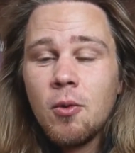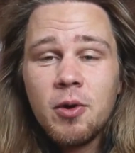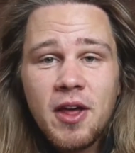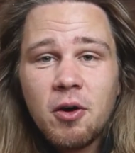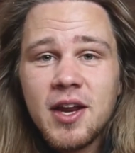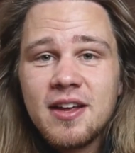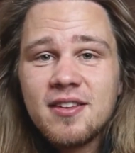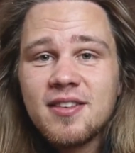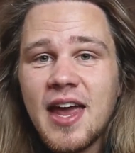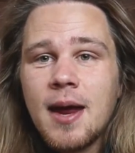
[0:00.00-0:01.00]
without getting
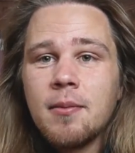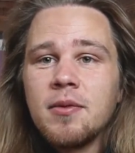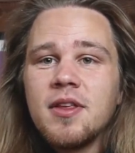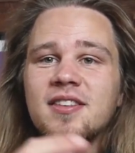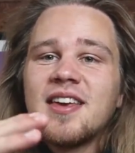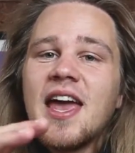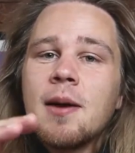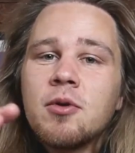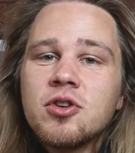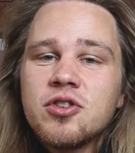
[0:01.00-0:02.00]
scammed. The
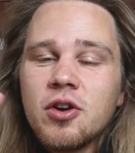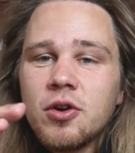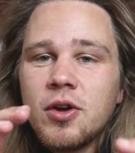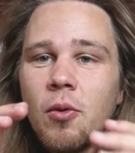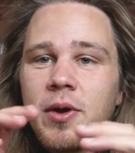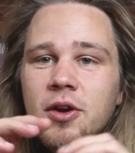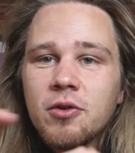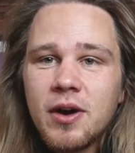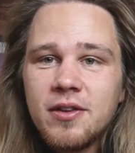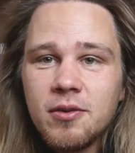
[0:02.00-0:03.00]
scammers are going
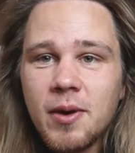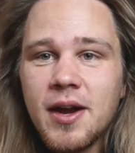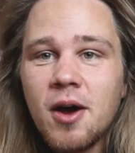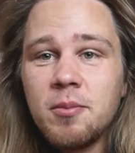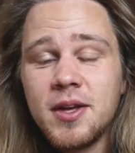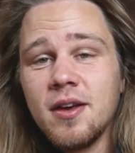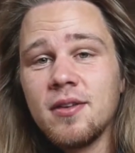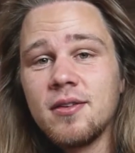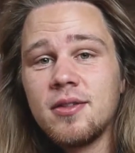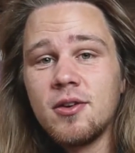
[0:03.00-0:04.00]
crazy right now
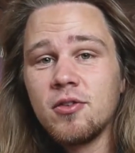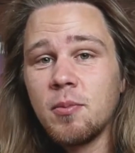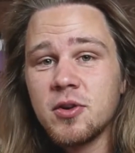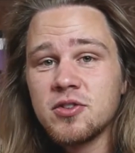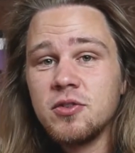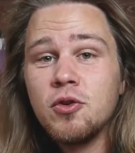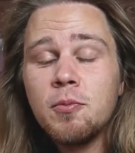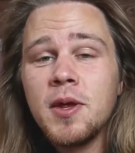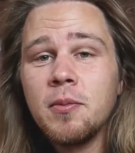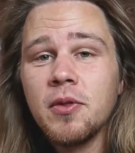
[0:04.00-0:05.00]
because there's a bunch of new
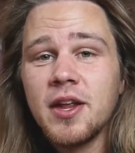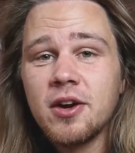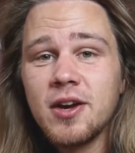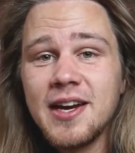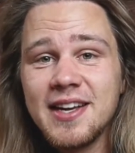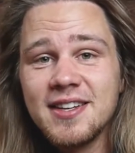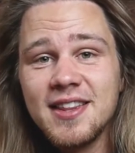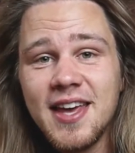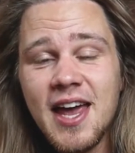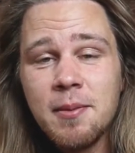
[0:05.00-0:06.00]
people that are getting into
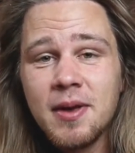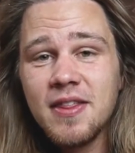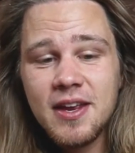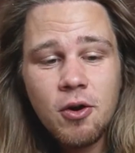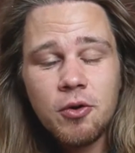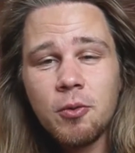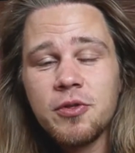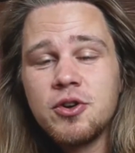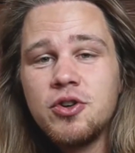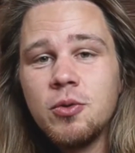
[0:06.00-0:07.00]
the game and they don't know
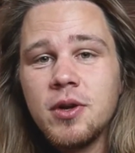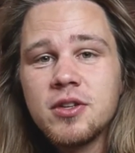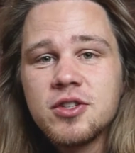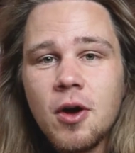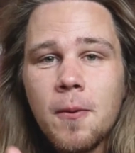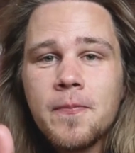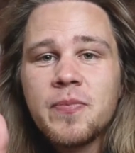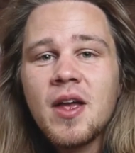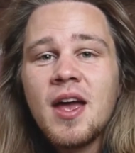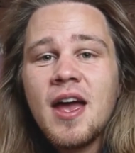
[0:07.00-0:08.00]
what they're doing. So
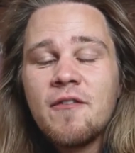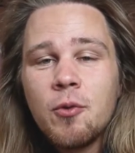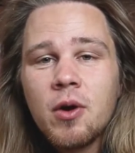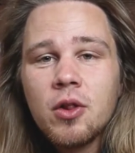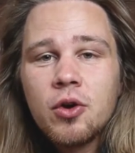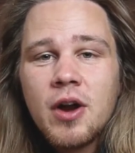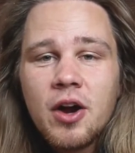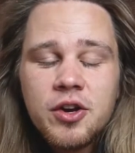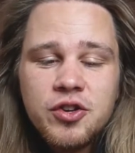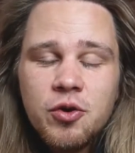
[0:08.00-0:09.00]
if you want to learn
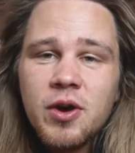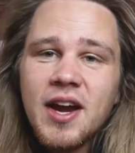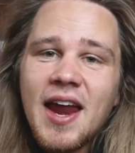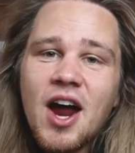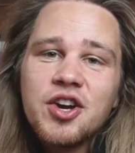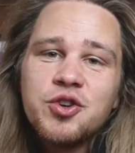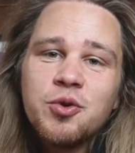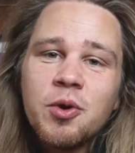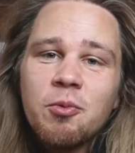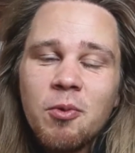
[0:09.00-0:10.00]
how to do it and how to
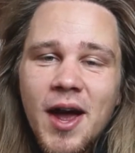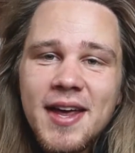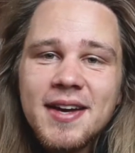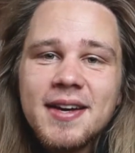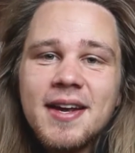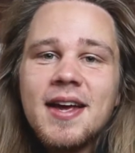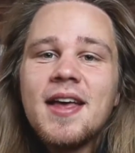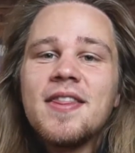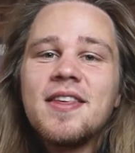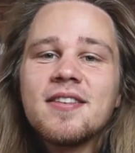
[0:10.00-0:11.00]
do it right,
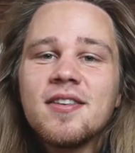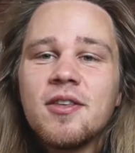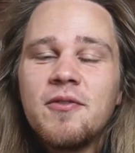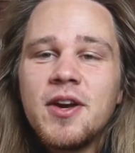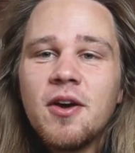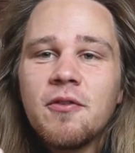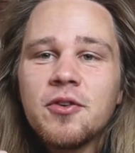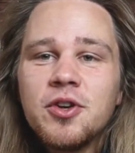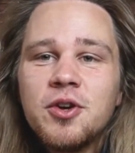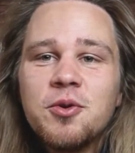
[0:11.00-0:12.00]
this is the video
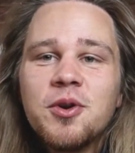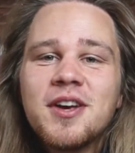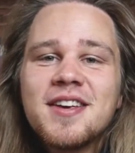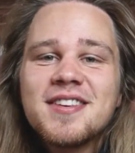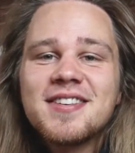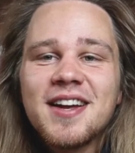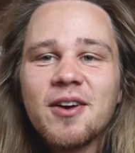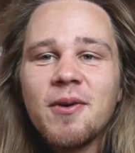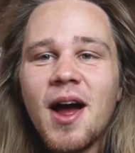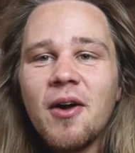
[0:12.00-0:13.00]
for you.
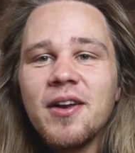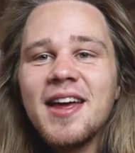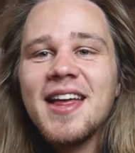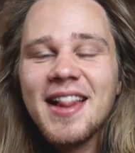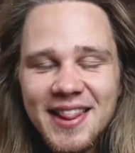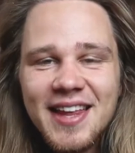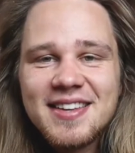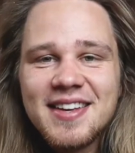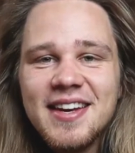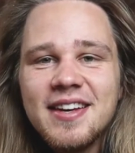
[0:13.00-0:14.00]
Stick around.
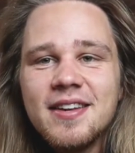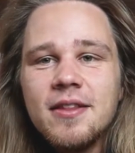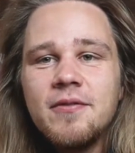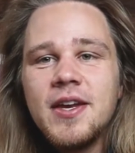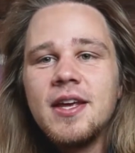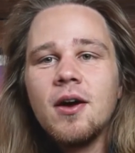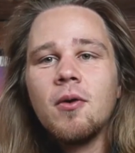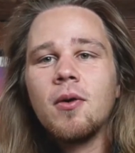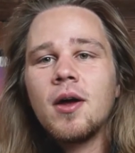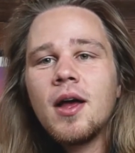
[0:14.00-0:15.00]
Let's get into the
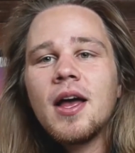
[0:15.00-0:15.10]
video.